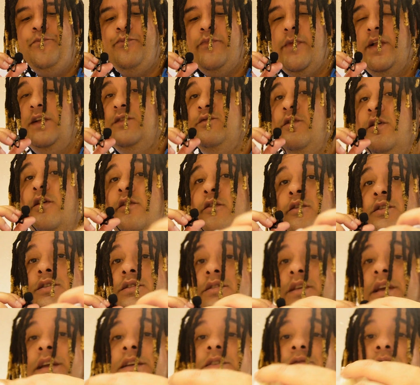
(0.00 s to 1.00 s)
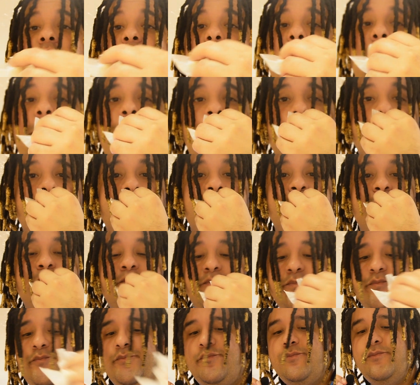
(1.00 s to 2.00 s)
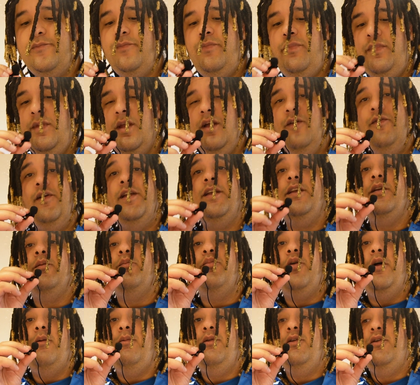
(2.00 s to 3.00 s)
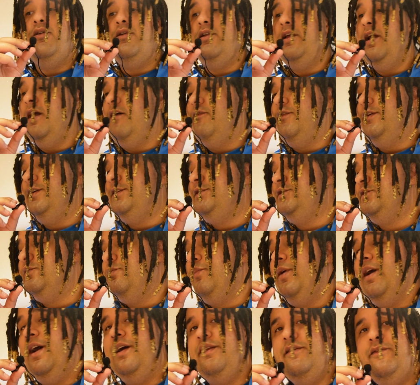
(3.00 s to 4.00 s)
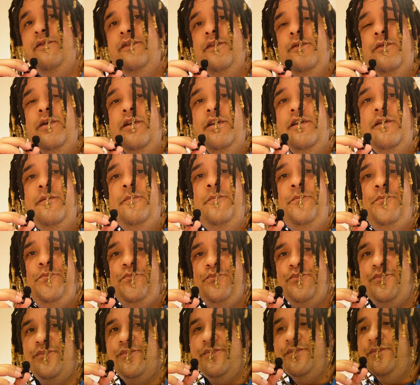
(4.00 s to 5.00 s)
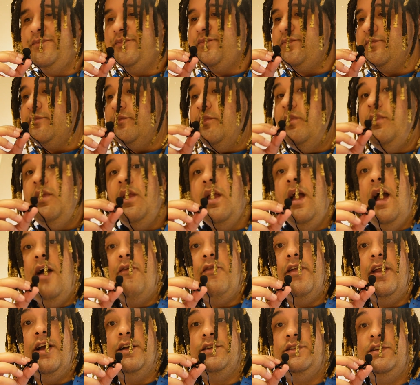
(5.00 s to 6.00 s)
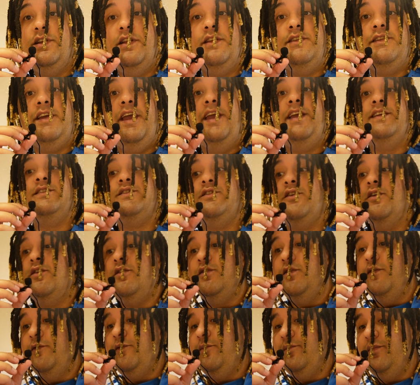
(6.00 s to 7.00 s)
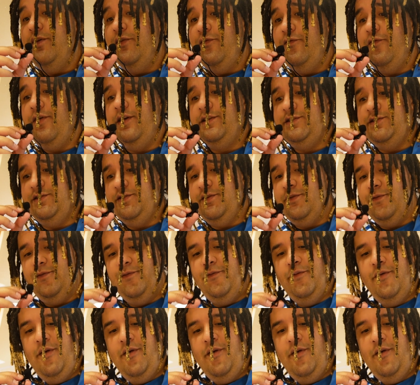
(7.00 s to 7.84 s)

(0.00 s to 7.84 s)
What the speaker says: It's one of those things where I think you can probably only have it in Japan if you want to have it actually taste good enough and be fresh enough.